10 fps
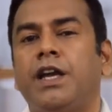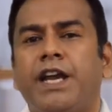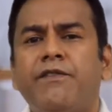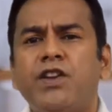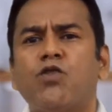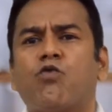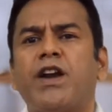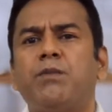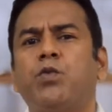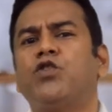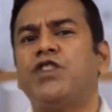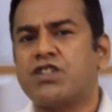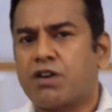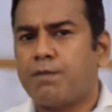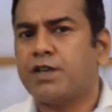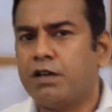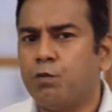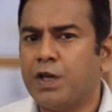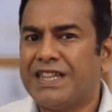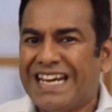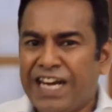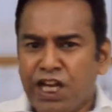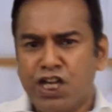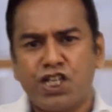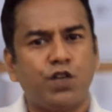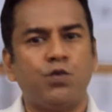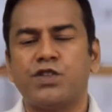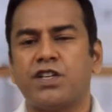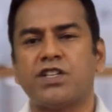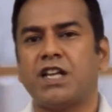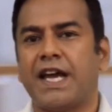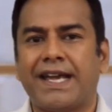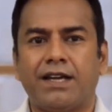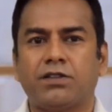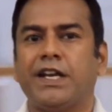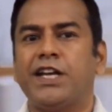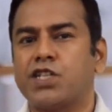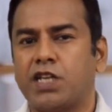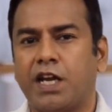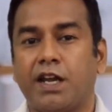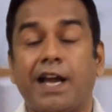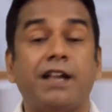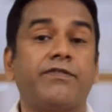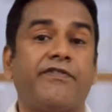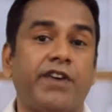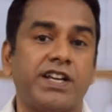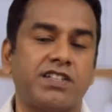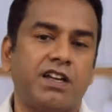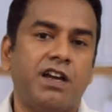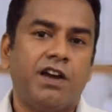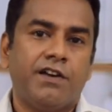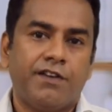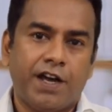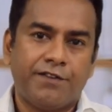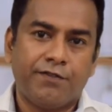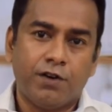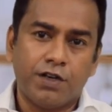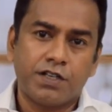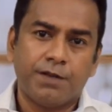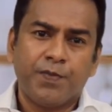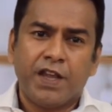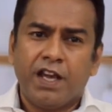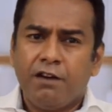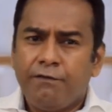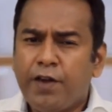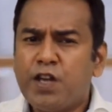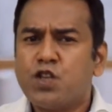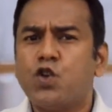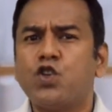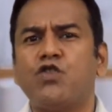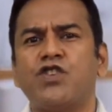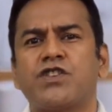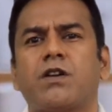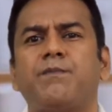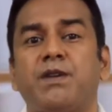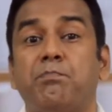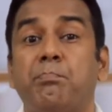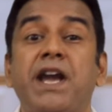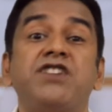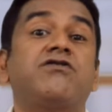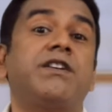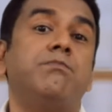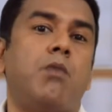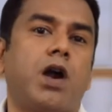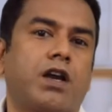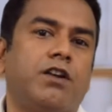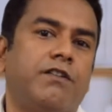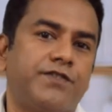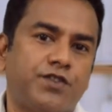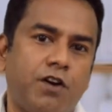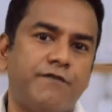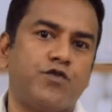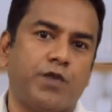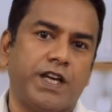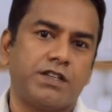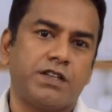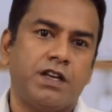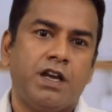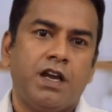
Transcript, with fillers: Even though Red Bull disrupted with niche users like athletes and health freaks at first, it went on to disrupt the mainstream market of soft drinks